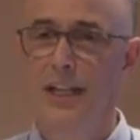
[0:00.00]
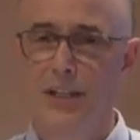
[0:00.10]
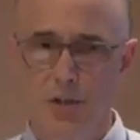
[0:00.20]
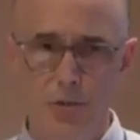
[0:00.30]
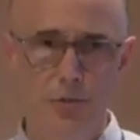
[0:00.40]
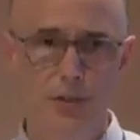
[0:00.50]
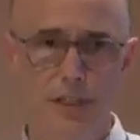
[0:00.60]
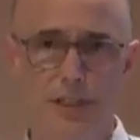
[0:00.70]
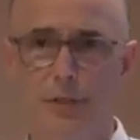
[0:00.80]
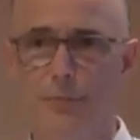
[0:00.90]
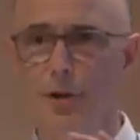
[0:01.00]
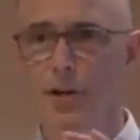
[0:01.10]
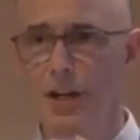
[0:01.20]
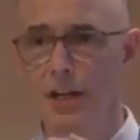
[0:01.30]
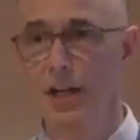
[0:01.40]
induces the
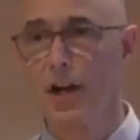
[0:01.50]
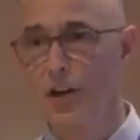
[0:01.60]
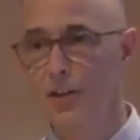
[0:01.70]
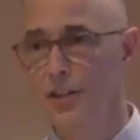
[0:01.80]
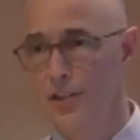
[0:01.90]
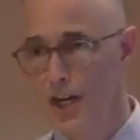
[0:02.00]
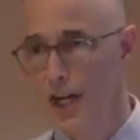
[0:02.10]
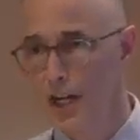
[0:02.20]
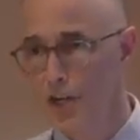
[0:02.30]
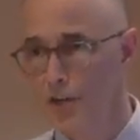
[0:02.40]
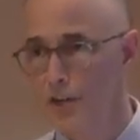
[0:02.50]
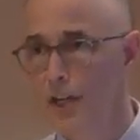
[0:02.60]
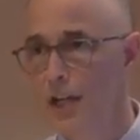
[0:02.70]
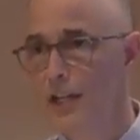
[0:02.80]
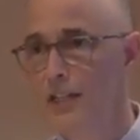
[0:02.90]
mark on the
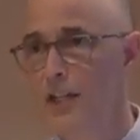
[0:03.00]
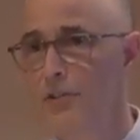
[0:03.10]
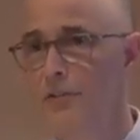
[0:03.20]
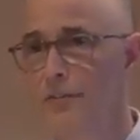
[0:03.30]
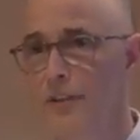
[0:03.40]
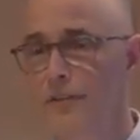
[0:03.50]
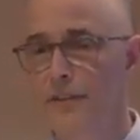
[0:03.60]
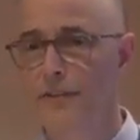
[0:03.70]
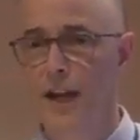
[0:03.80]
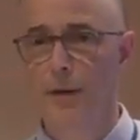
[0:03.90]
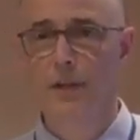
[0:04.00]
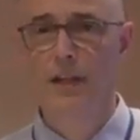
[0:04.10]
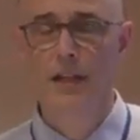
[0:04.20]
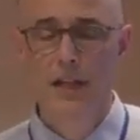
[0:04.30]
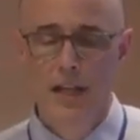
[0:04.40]
child. So if a
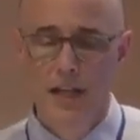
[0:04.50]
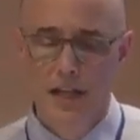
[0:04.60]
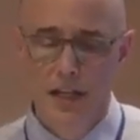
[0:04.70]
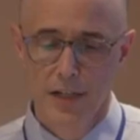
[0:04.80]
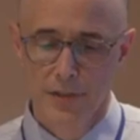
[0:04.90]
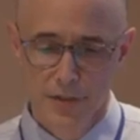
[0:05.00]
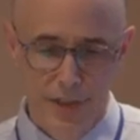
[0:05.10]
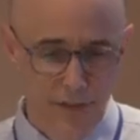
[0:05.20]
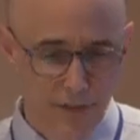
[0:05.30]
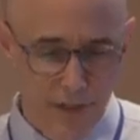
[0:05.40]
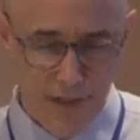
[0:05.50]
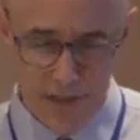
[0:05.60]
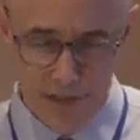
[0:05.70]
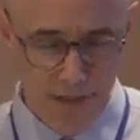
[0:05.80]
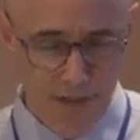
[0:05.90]
family is
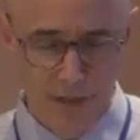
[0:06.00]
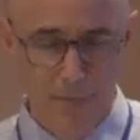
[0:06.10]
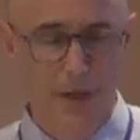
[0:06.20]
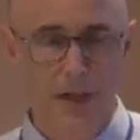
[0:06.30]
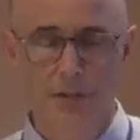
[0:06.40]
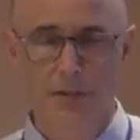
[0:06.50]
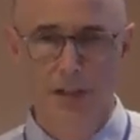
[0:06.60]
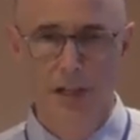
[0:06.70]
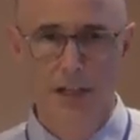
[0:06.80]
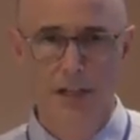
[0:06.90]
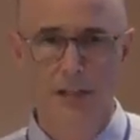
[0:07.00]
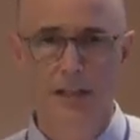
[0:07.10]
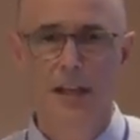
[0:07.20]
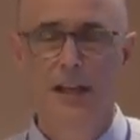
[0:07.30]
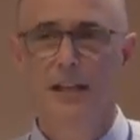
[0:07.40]
grieving somebody who died,